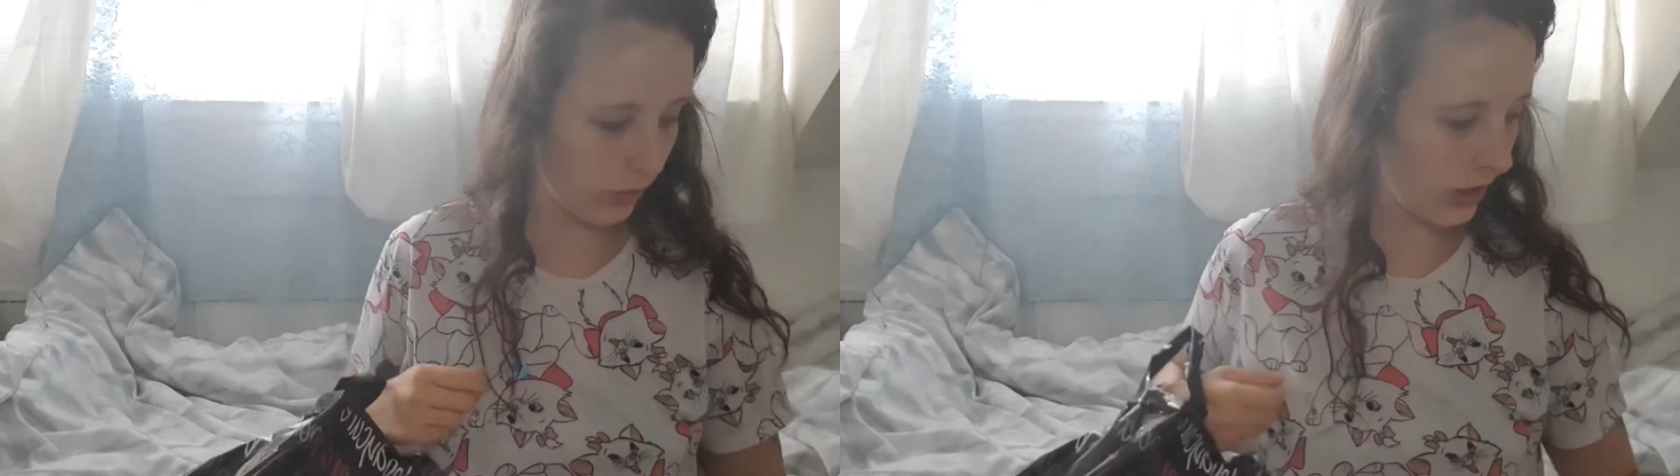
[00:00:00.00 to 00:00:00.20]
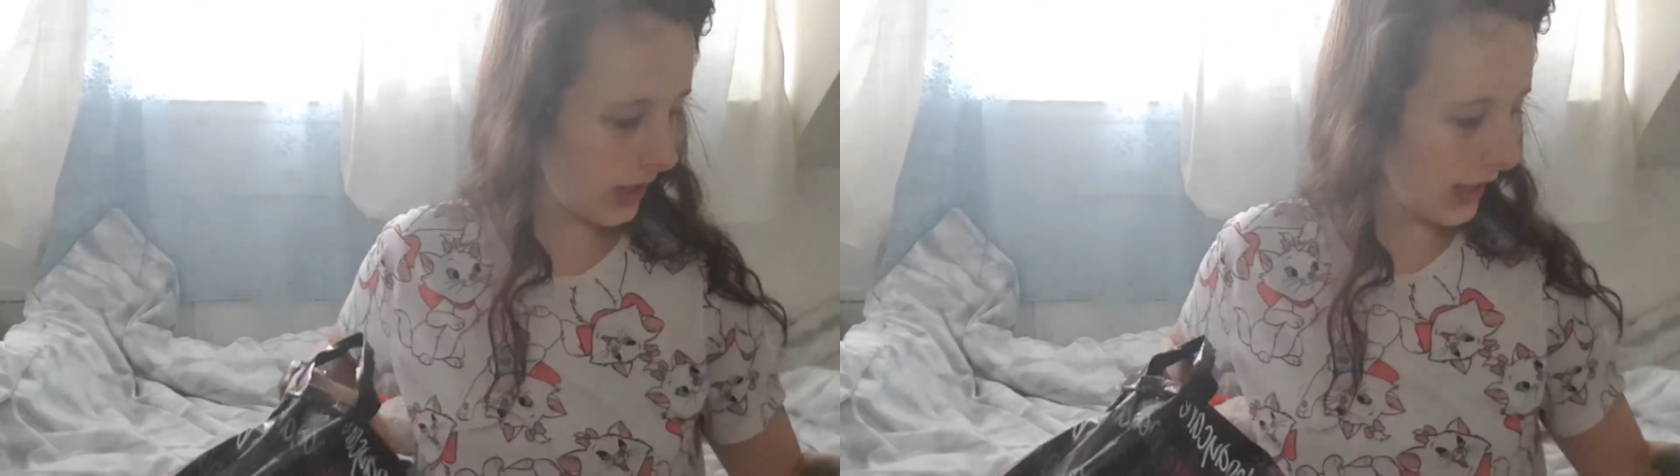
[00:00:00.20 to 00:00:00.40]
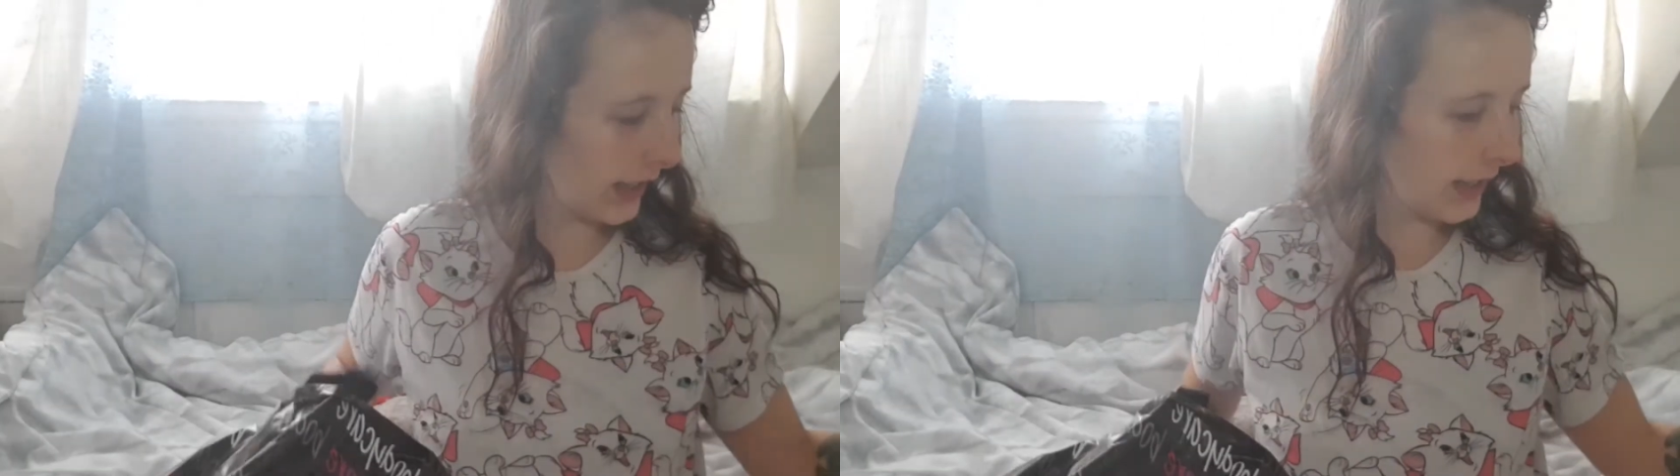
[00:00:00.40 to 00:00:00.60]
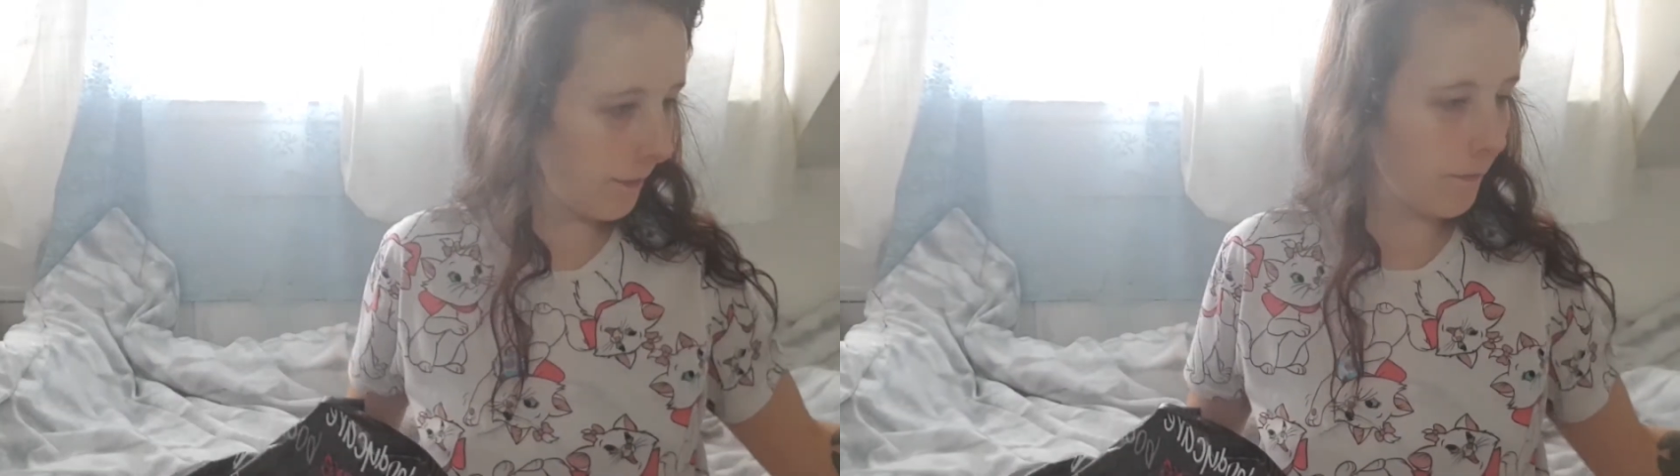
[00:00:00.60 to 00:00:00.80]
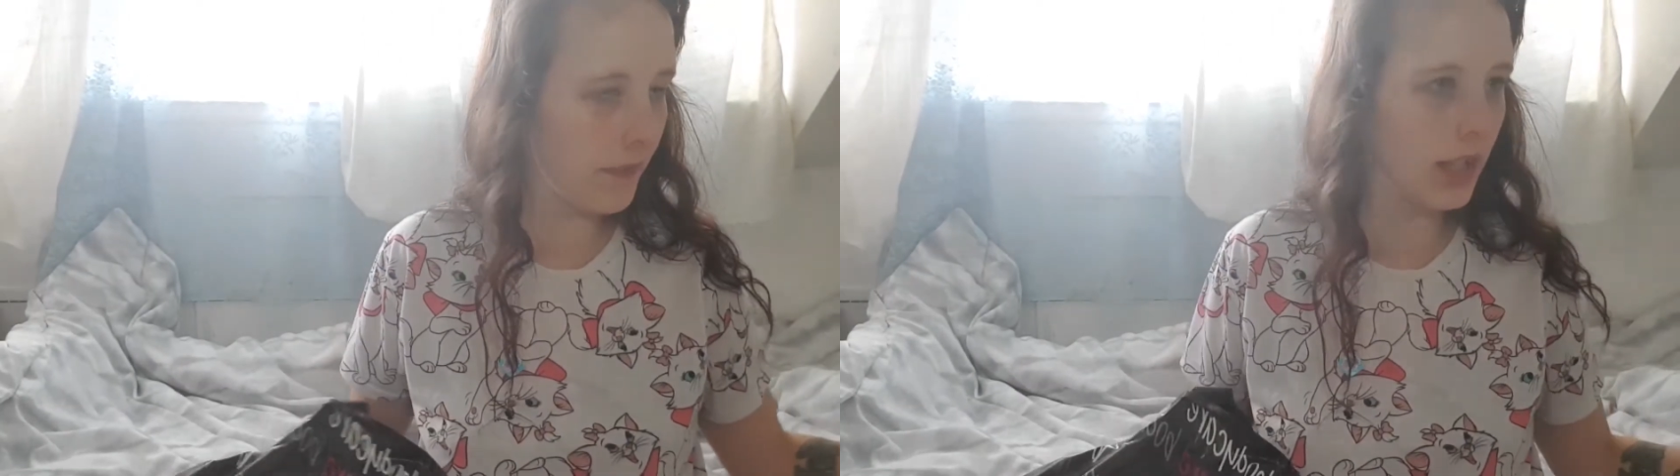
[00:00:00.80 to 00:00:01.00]
So
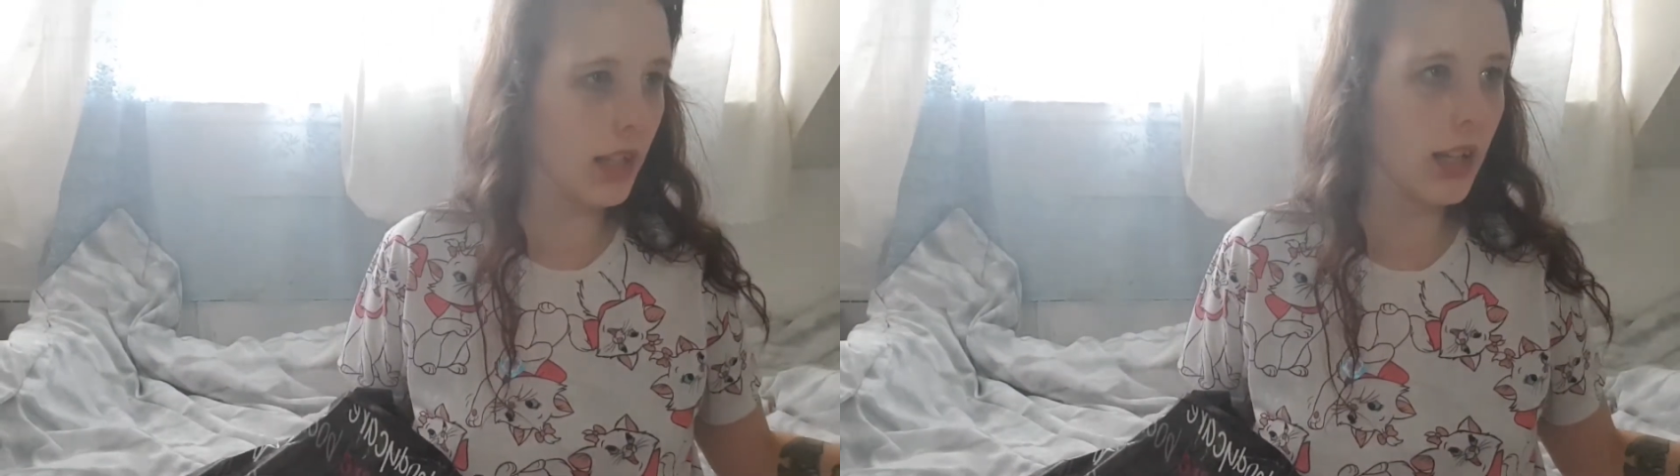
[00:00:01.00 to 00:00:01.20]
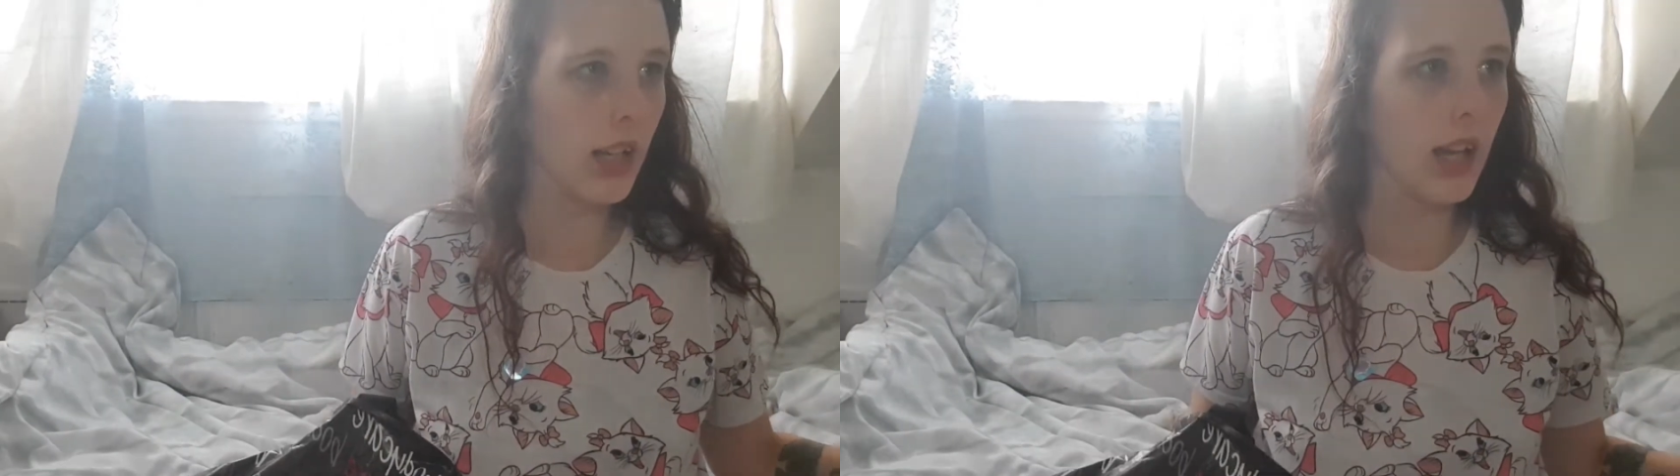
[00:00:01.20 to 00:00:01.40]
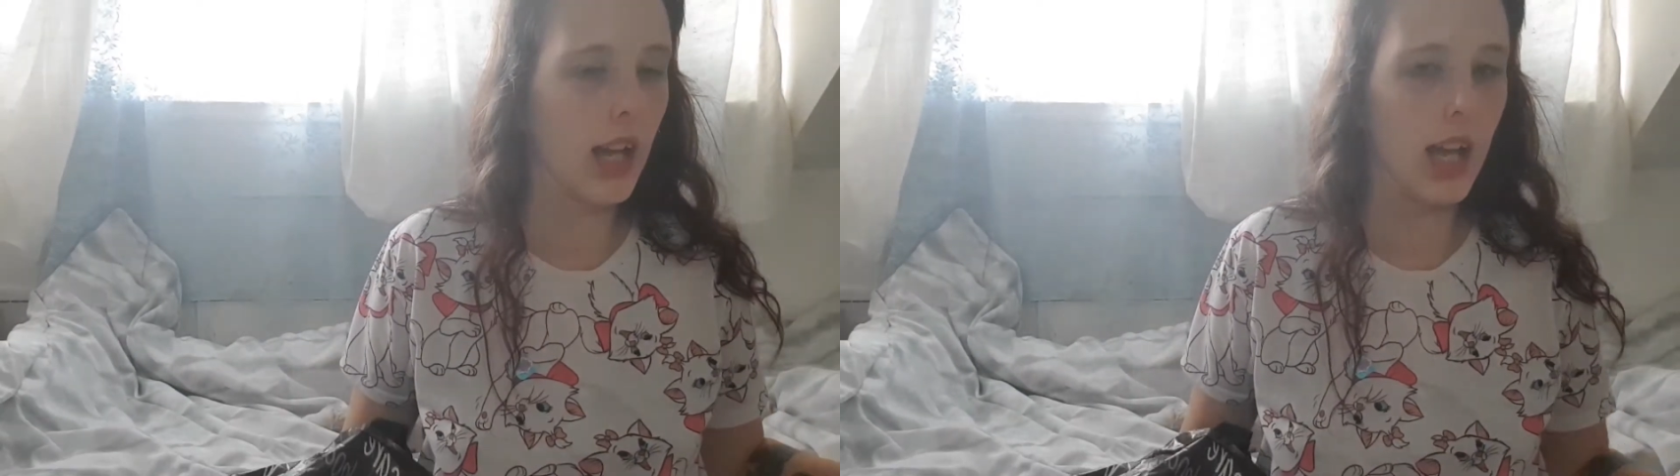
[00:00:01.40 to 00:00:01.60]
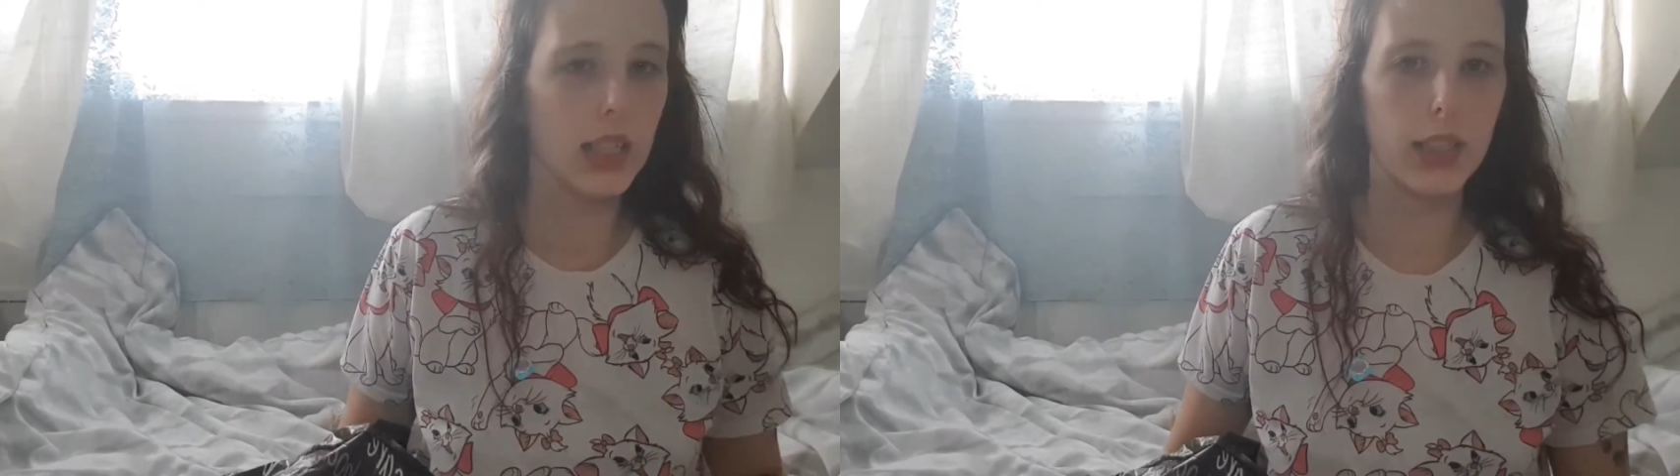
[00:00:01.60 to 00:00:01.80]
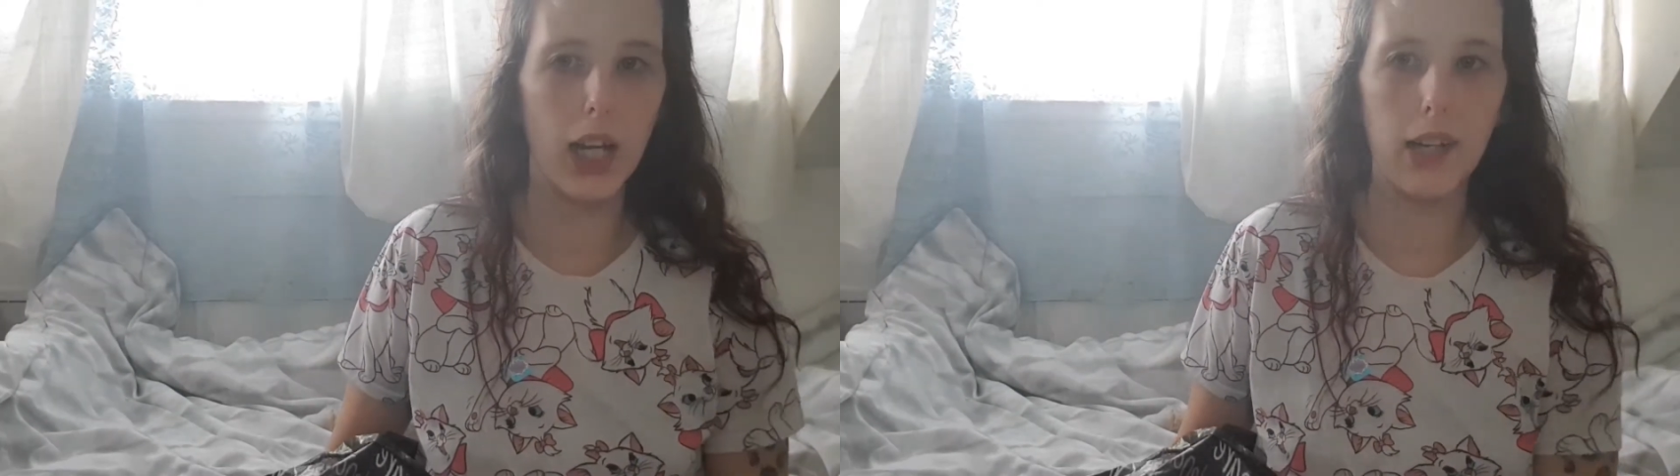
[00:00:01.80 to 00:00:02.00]

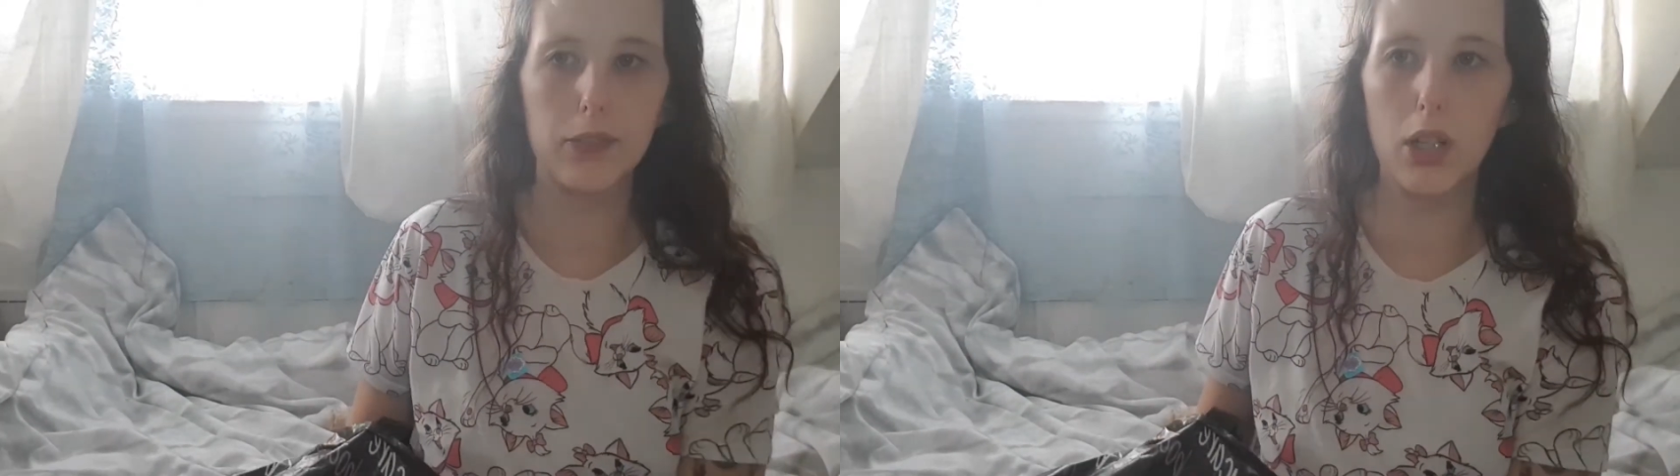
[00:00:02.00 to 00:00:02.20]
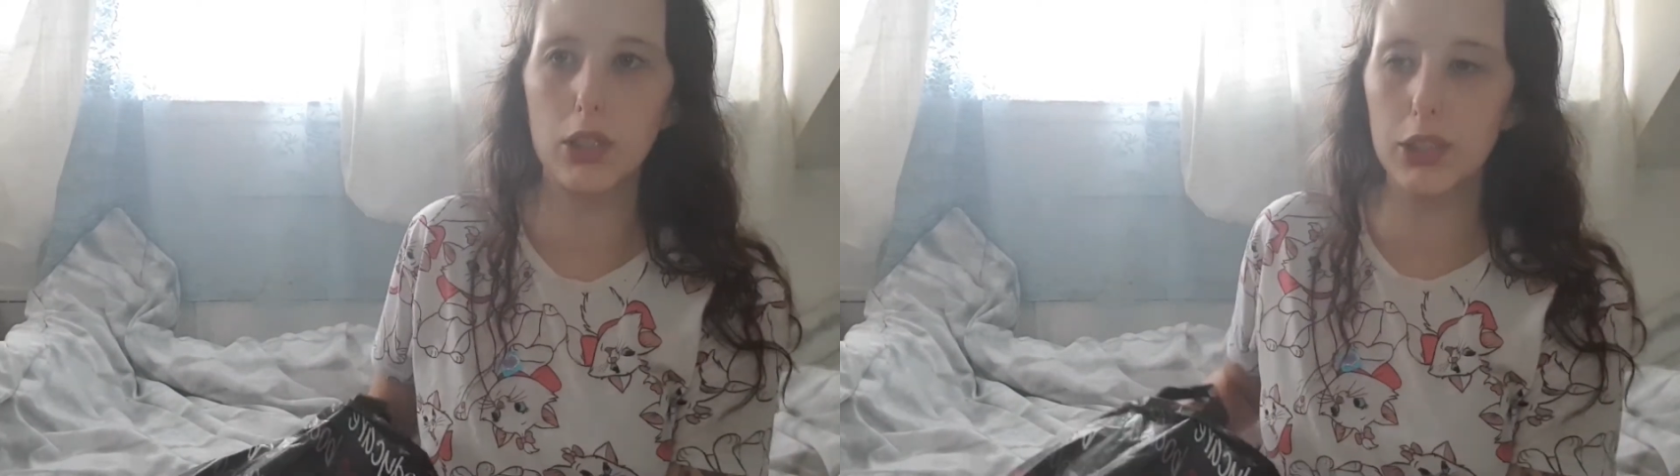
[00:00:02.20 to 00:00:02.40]
I've got